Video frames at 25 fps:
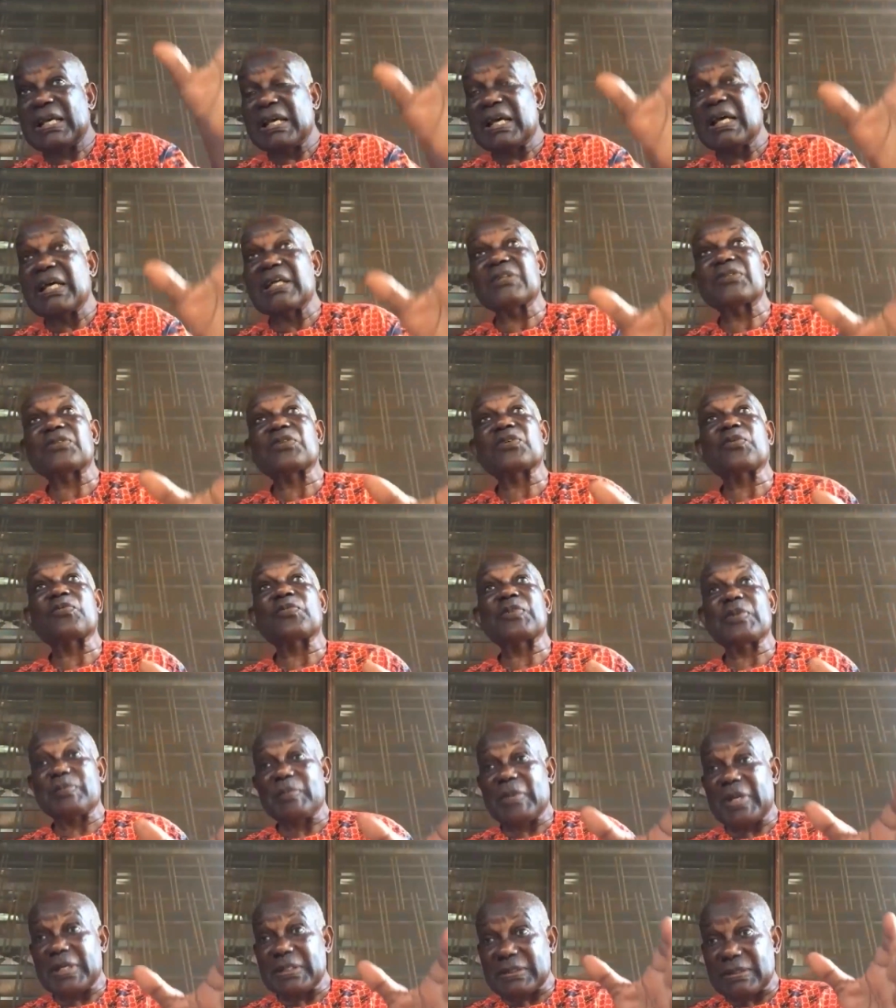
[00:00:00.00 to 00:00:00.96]
And so we
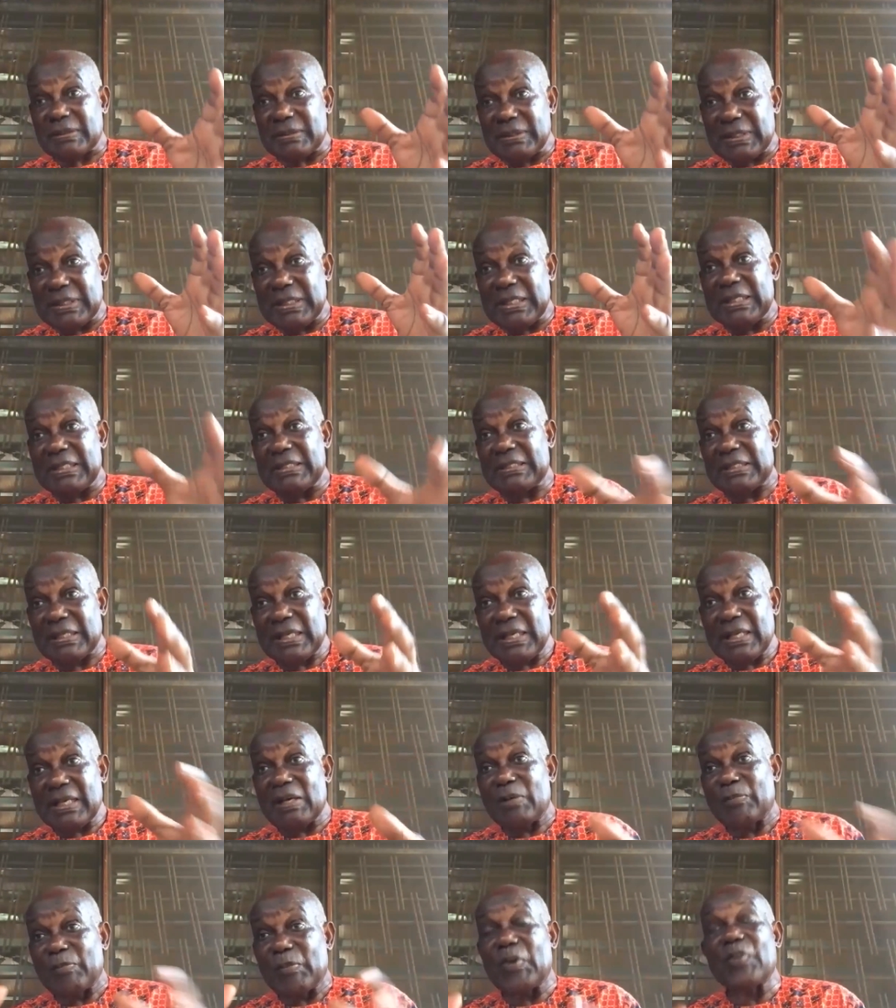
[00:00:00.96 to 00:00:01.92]
must lead
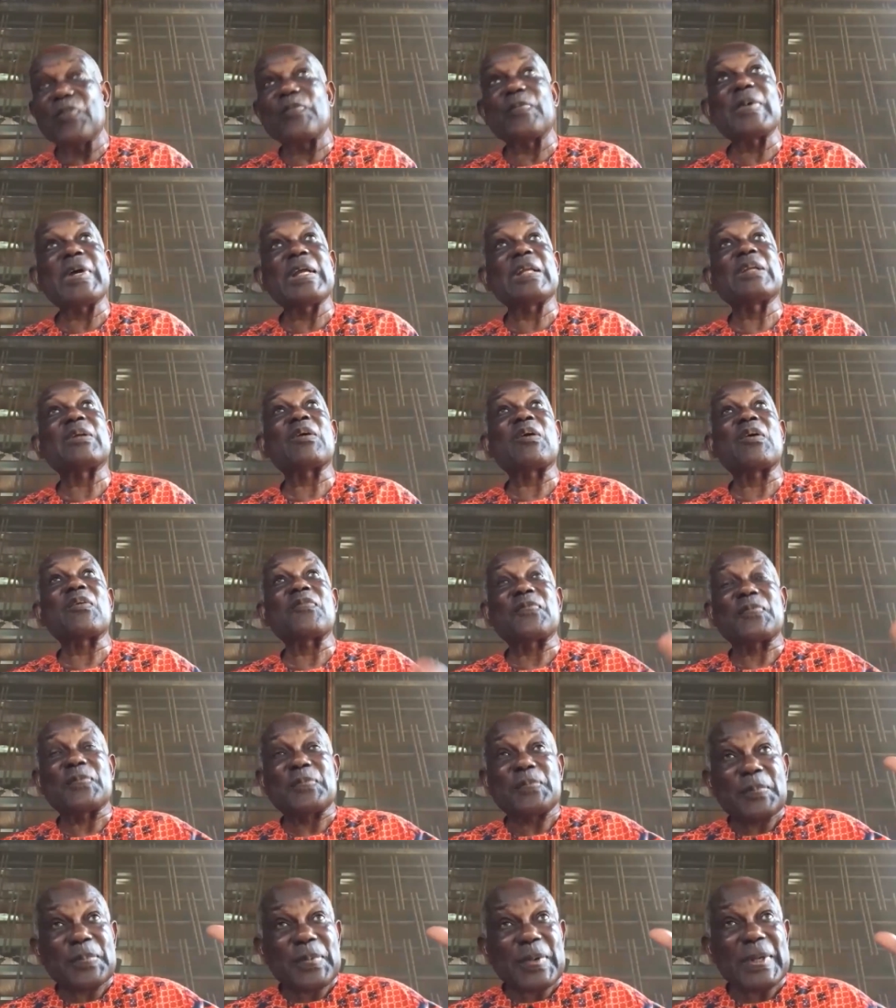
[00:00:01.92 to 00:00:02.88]
a movement of
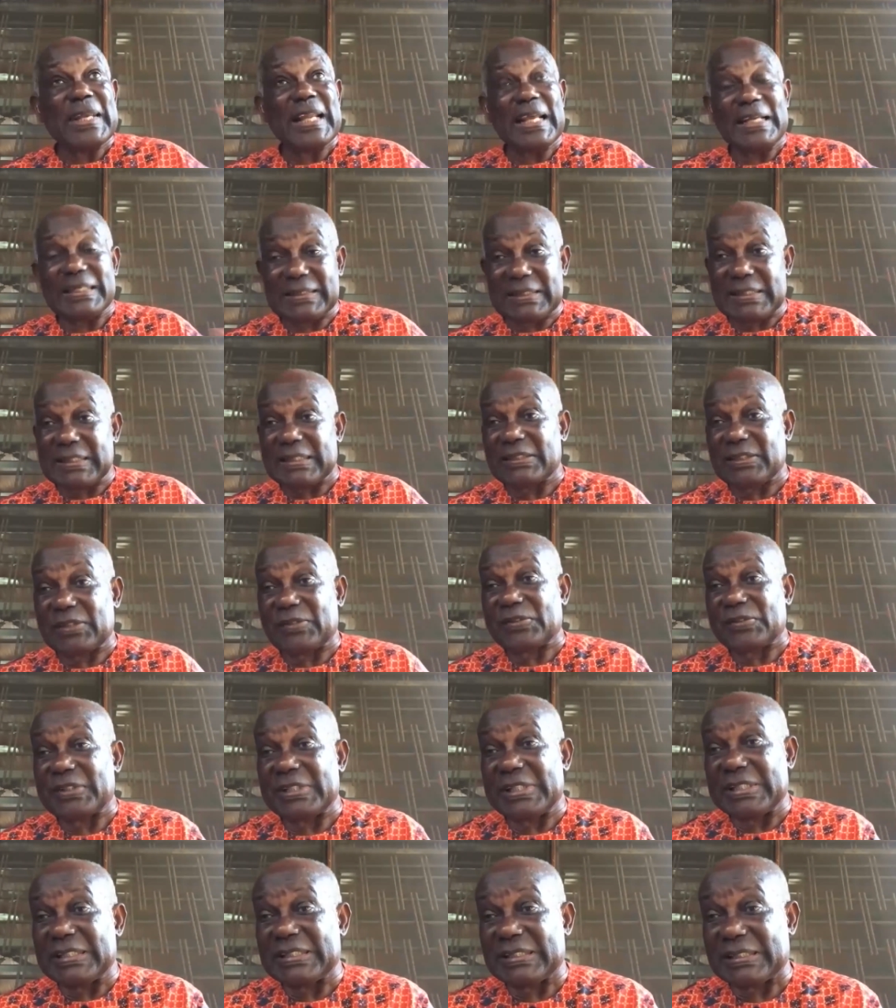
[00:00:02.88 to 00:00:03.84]
planting
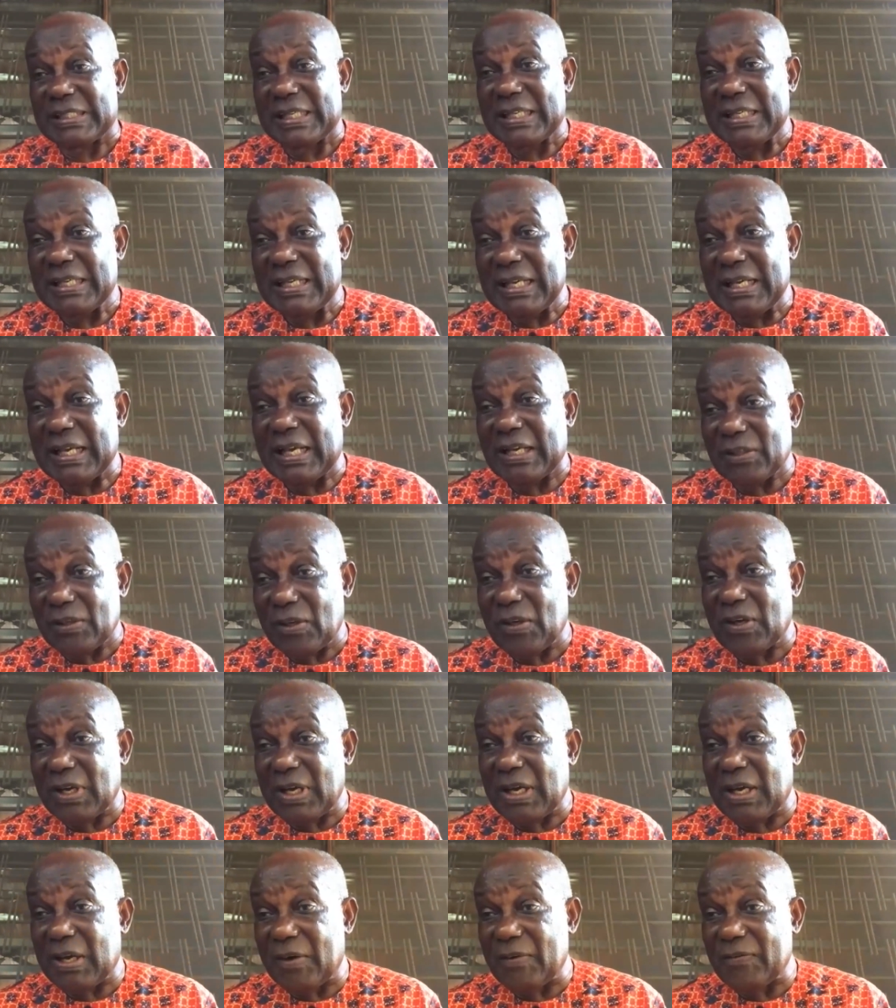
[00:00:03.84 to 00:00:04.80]
trees
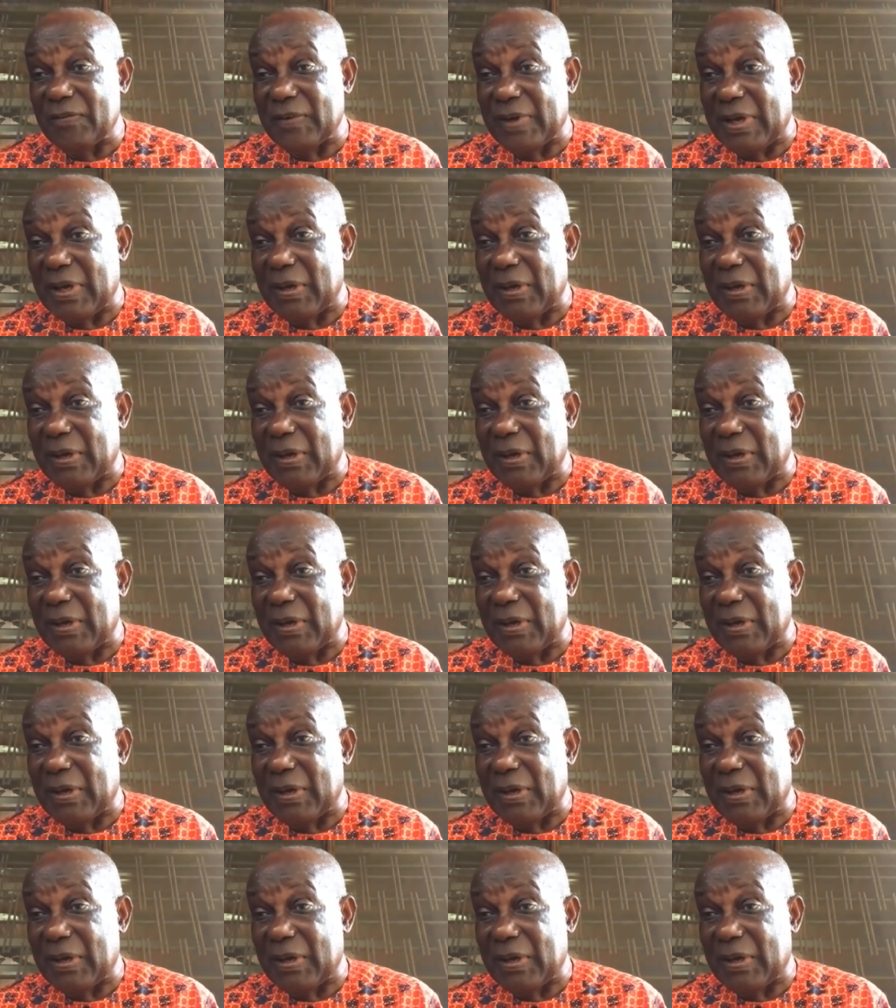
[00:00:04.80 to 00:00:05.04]
along our,